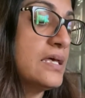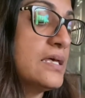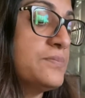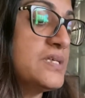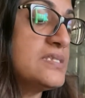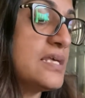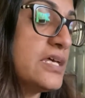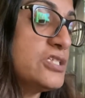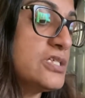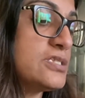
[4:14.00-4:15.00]
Miss
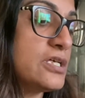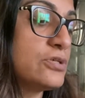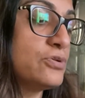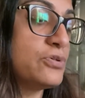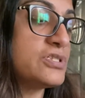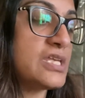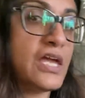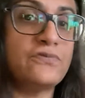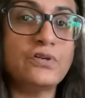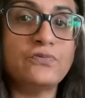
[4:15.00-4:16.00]
Sanchez ignores
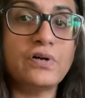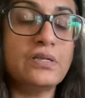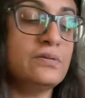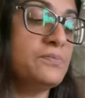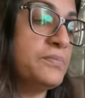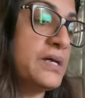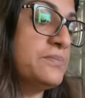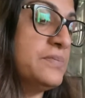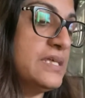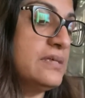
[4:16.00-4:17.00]
everyone but
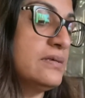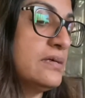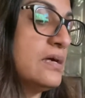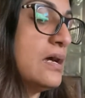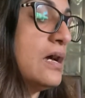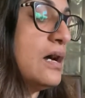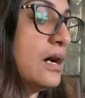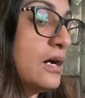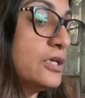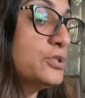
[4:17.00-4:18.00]
me.
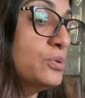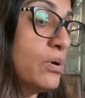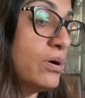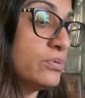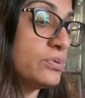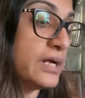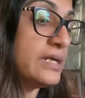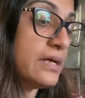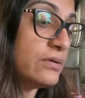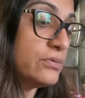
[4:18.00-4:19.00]
Are you all right,
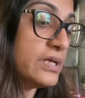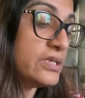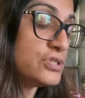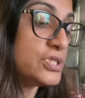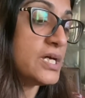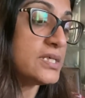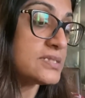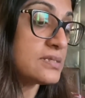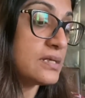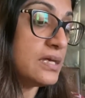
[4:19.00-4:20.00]
EllRay? She
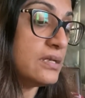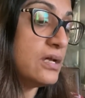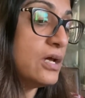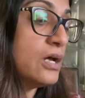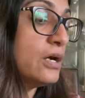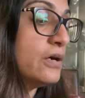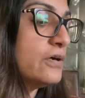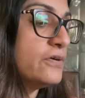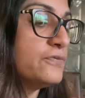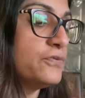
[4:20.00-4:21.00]
asks again,
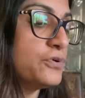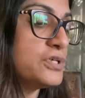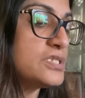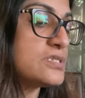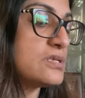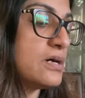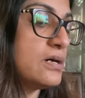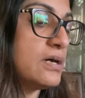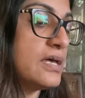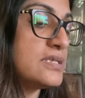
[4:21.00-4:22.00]
her voice
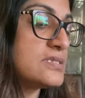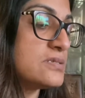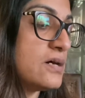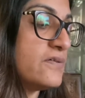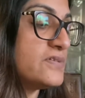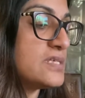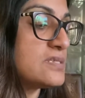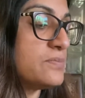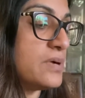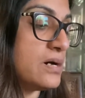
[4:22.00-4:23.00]
as soft as
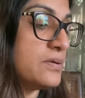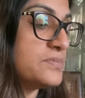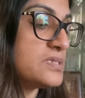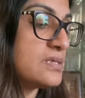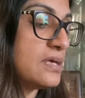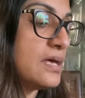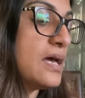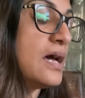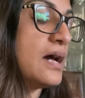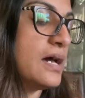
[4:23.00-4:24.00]
a mom's.
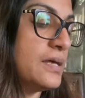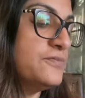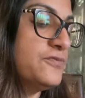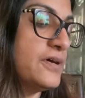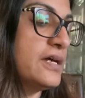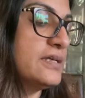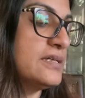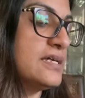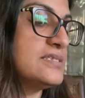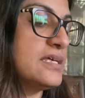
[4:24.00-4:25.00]
I'm fine,
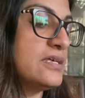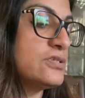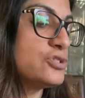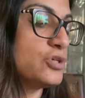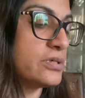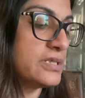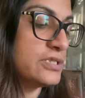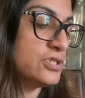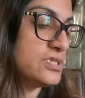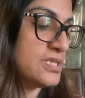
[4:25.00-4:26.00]
I say, struggling
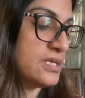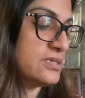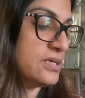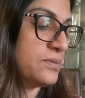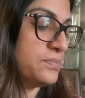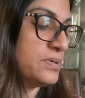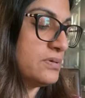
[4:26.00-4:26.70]
to stand up.